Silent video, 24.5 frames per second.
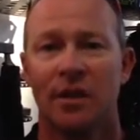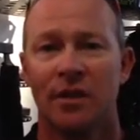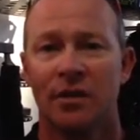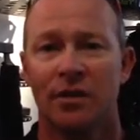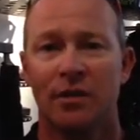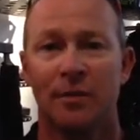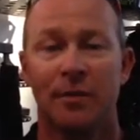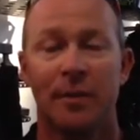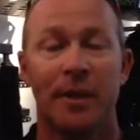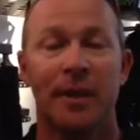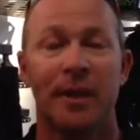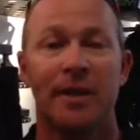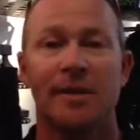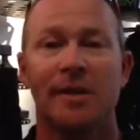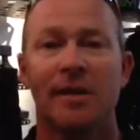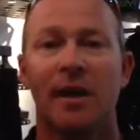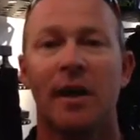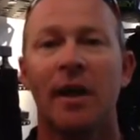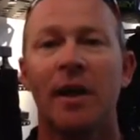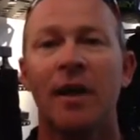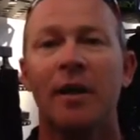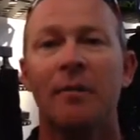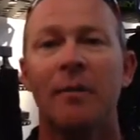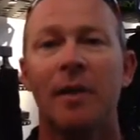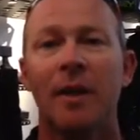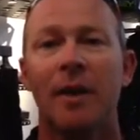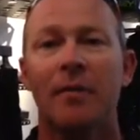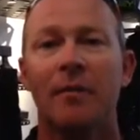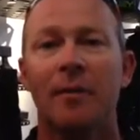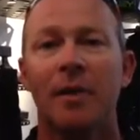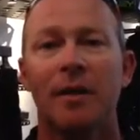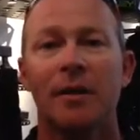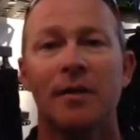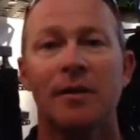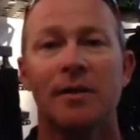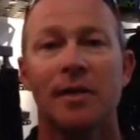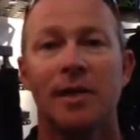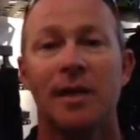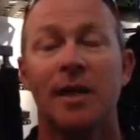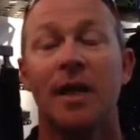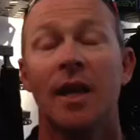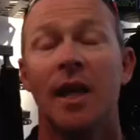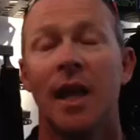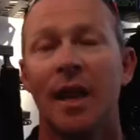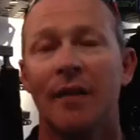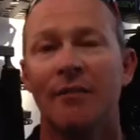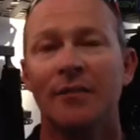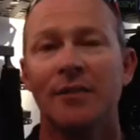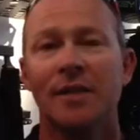to be his Ironman, because he
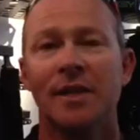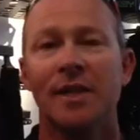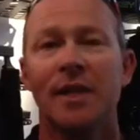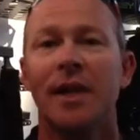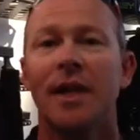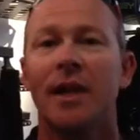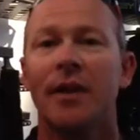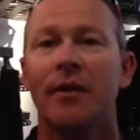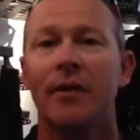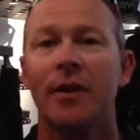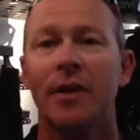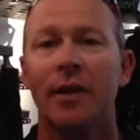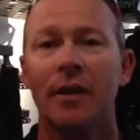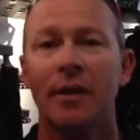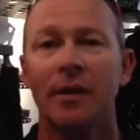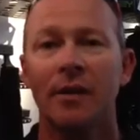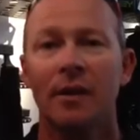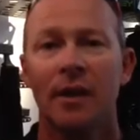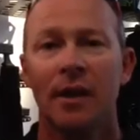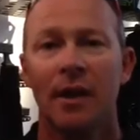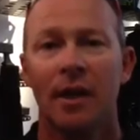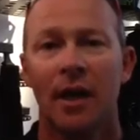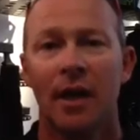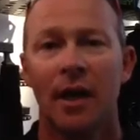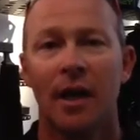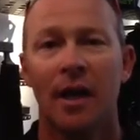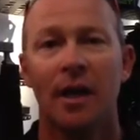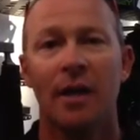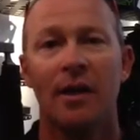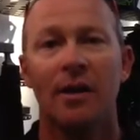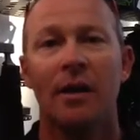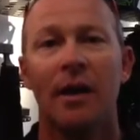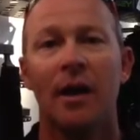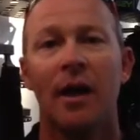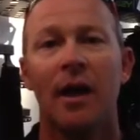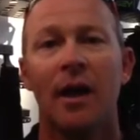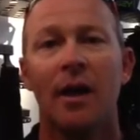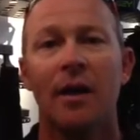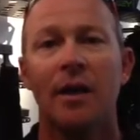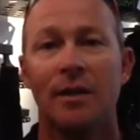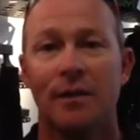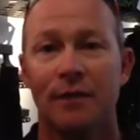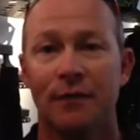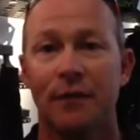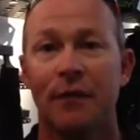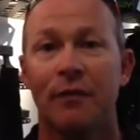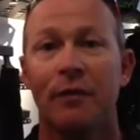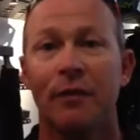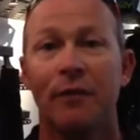loves the area and it's
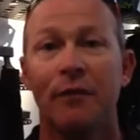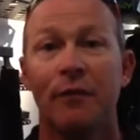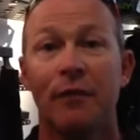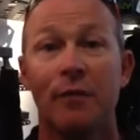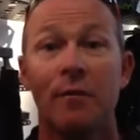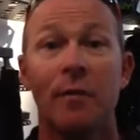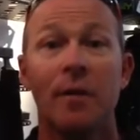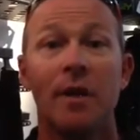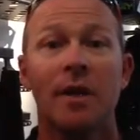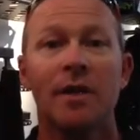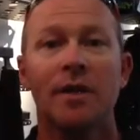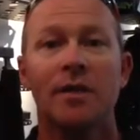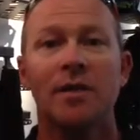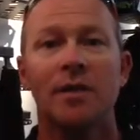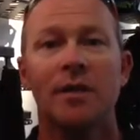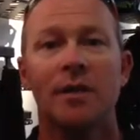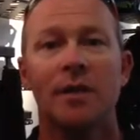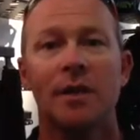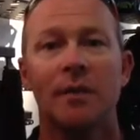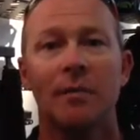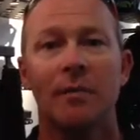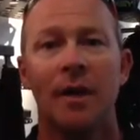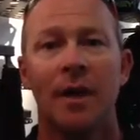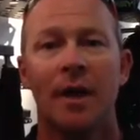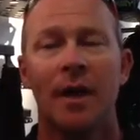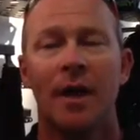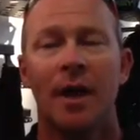very familiar to him.